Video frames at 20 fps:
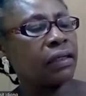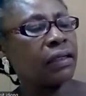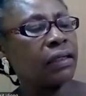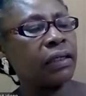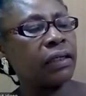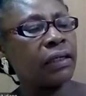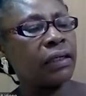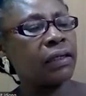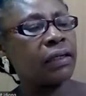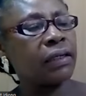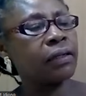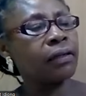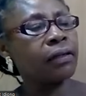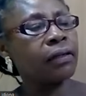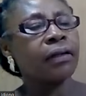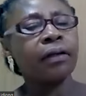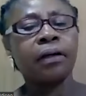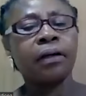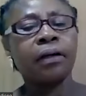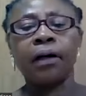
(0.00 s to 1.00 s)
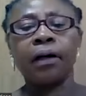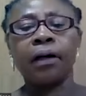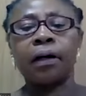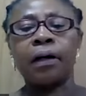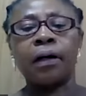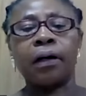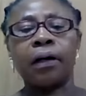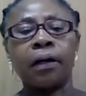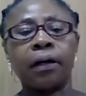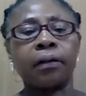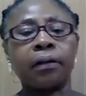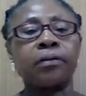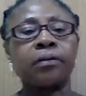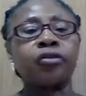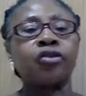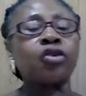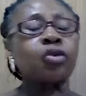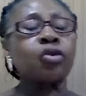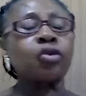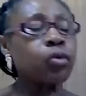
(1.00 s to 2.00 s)
in
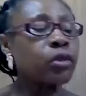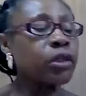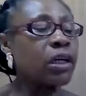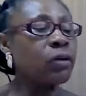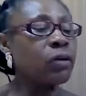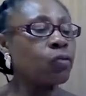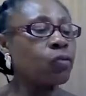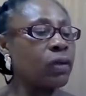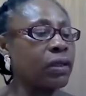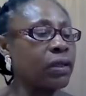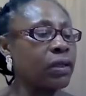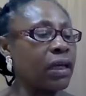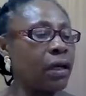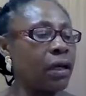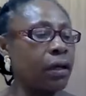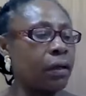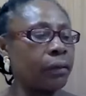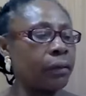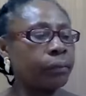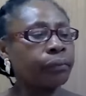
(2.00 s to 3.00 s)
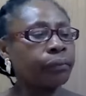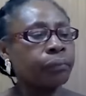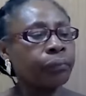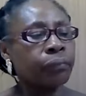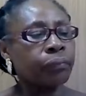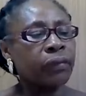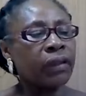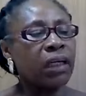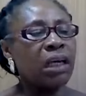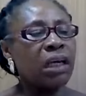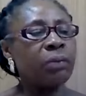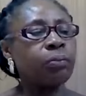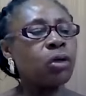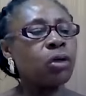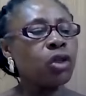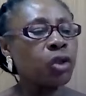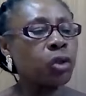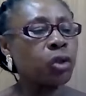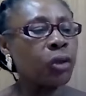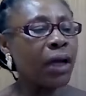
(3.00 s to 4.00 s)
children with the
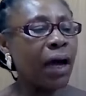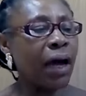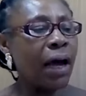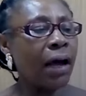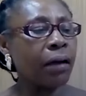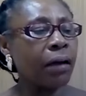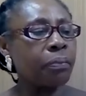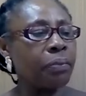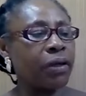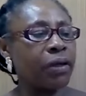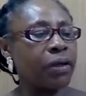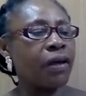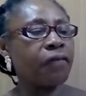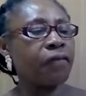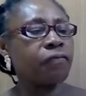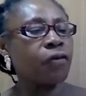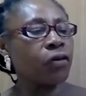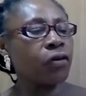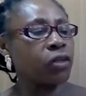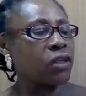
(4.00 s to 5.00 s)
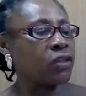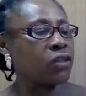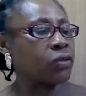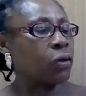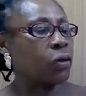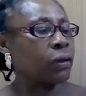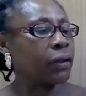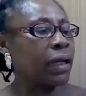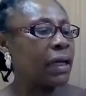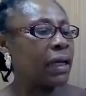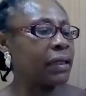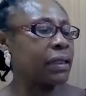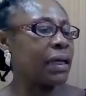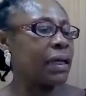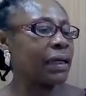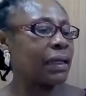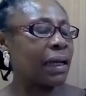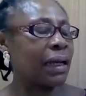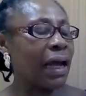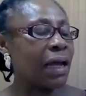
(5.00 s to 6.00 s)
emotional behavior disorder in
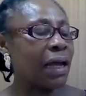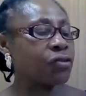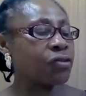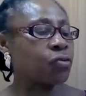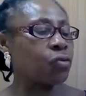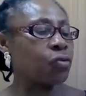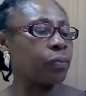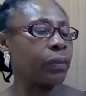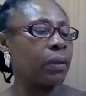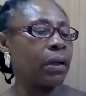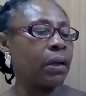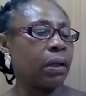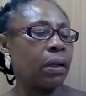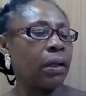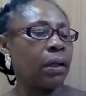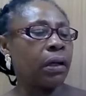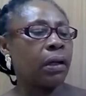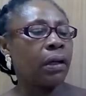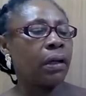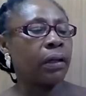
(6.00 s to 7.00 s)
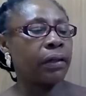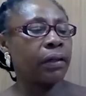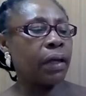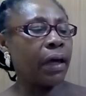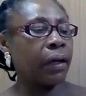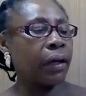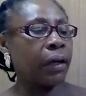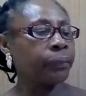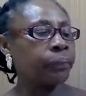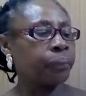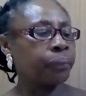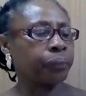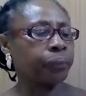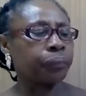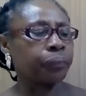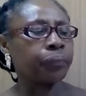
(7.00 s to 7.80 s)
the classroom, then